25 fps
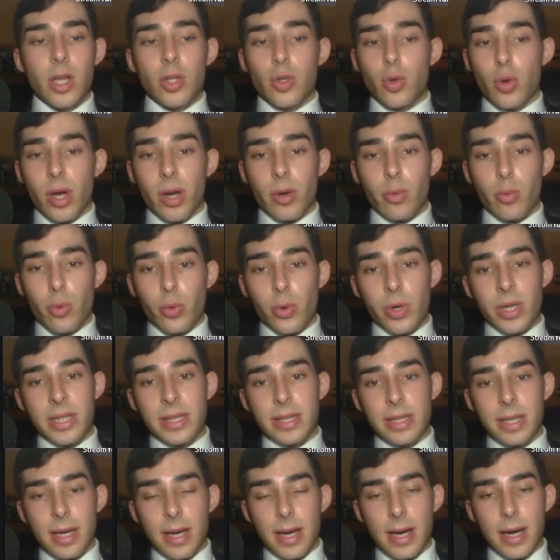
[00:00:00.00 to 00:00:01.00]
You can
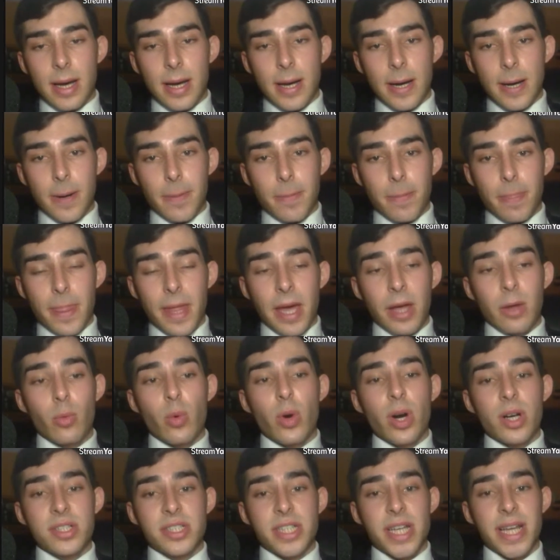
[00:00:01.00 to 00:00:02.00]
read
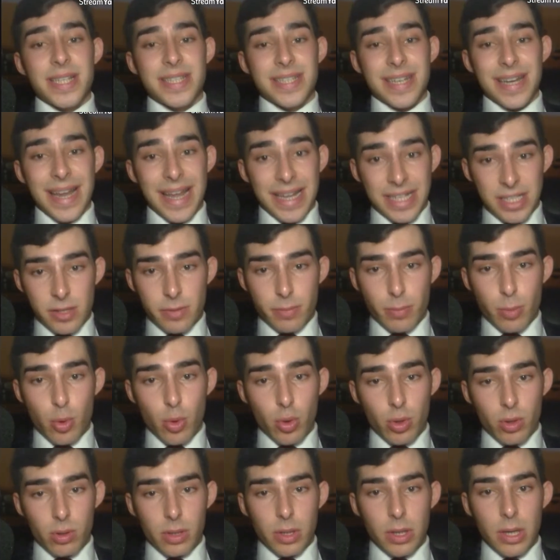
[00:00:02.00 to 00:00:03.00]
Anwar Shaikh's last
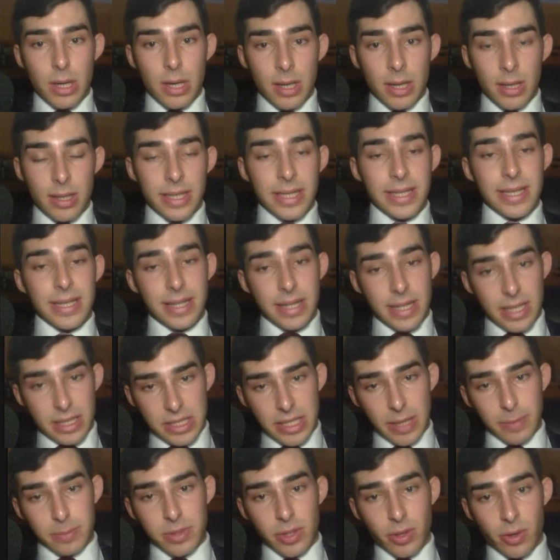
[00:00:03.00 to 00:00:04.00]
book in the
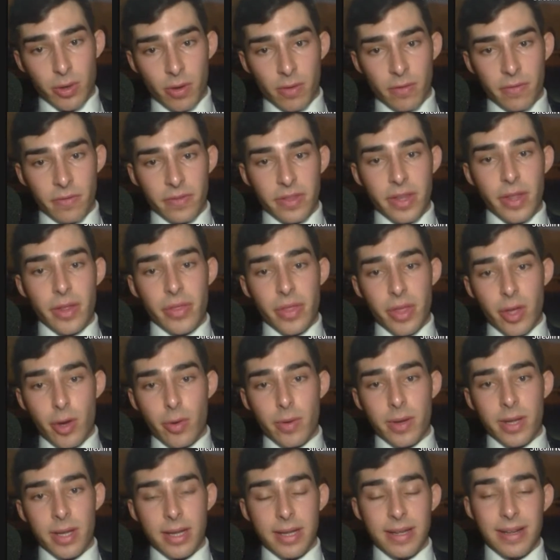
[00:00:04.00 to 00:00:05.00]
chapter of
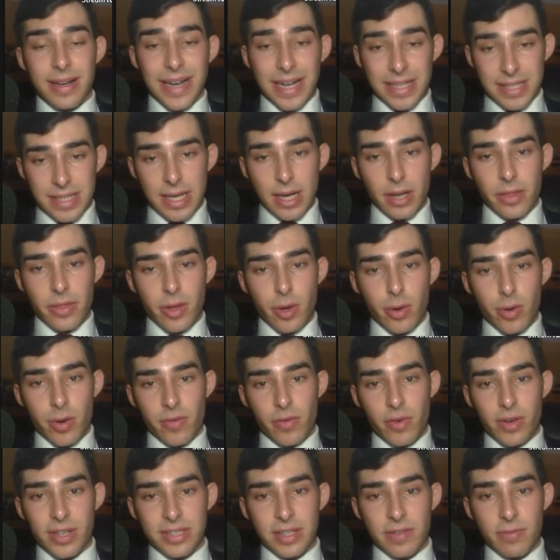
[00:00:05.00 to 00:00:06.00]
the classical theory
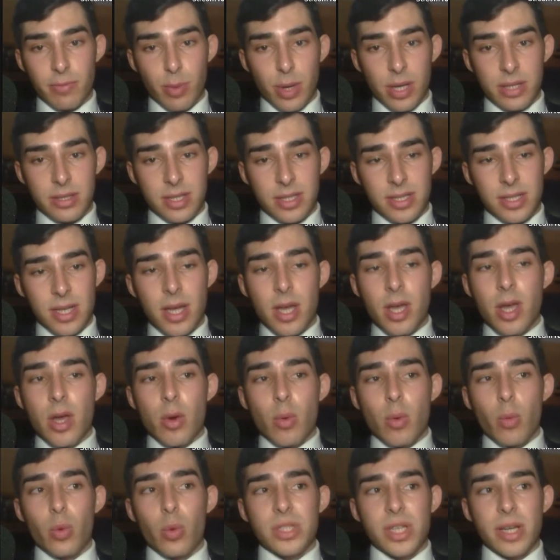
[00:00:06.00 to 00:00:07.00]
of relative prices,
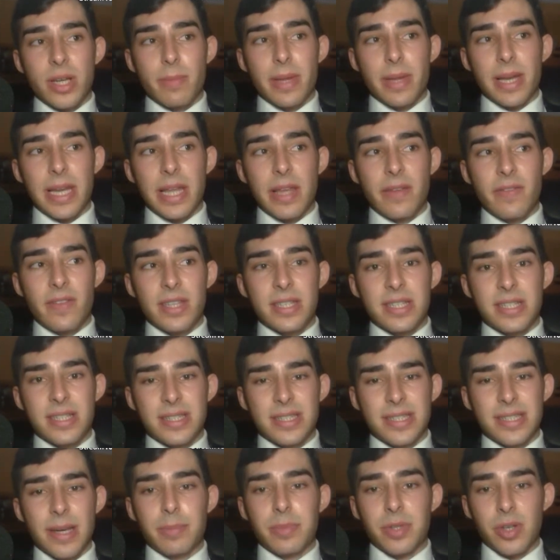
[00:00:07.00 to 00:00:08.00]
which I believe is
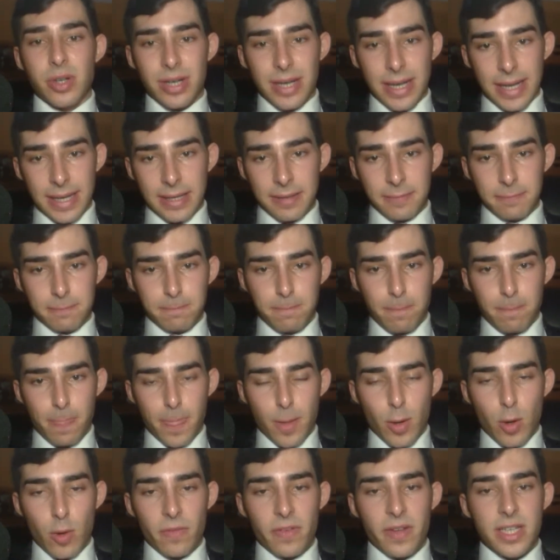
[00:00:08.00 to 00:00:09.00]
chapter 9
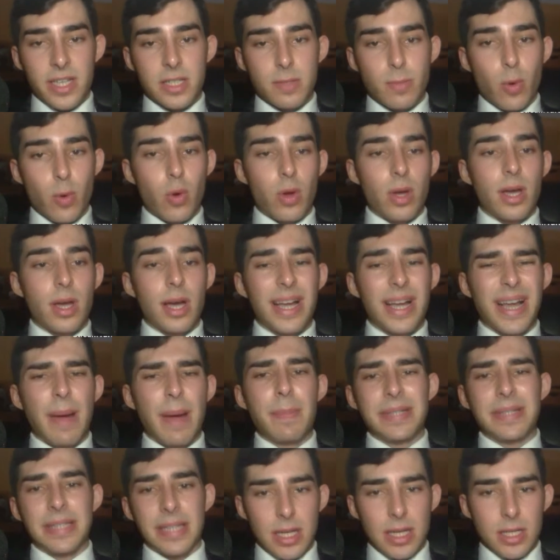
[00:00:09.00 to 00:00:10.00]
of his book,
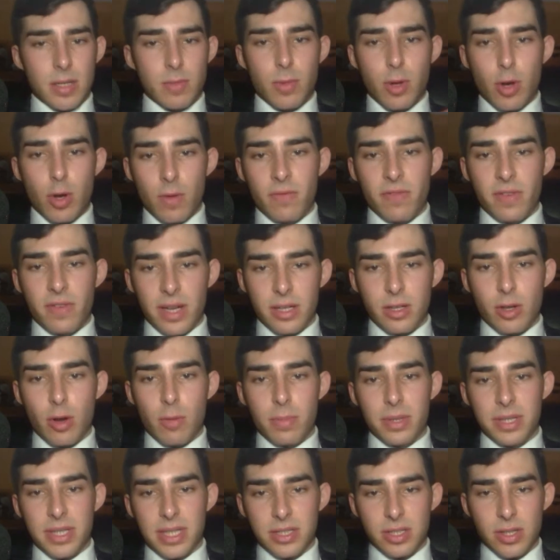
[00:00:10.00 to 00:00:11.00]
Capitalism, Conflict,
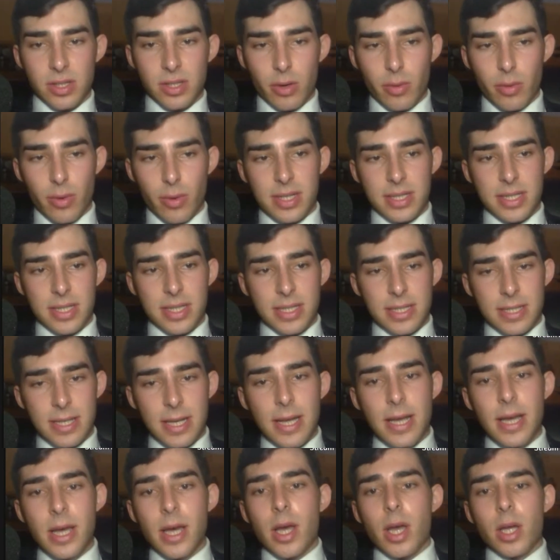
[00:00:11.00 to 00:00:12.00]
Competition, and Crisis.
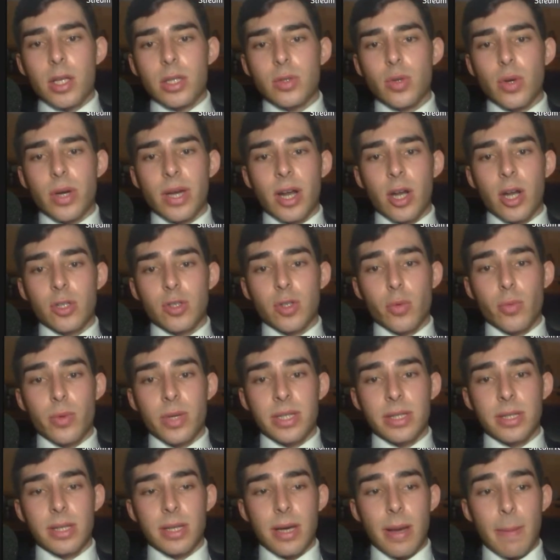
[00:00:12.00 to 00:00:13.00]
You can also
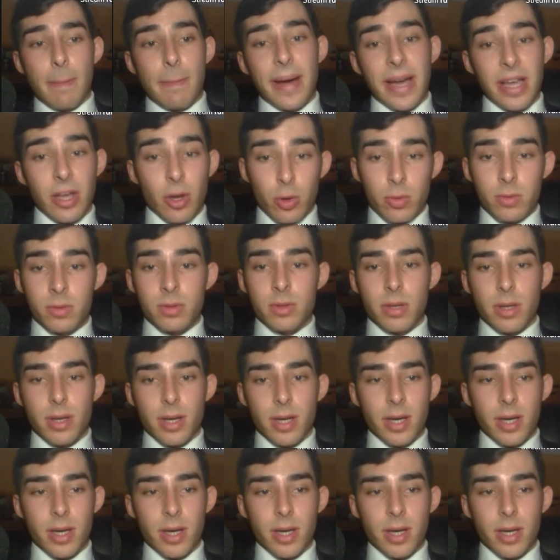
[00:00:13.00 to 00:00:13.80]
read my own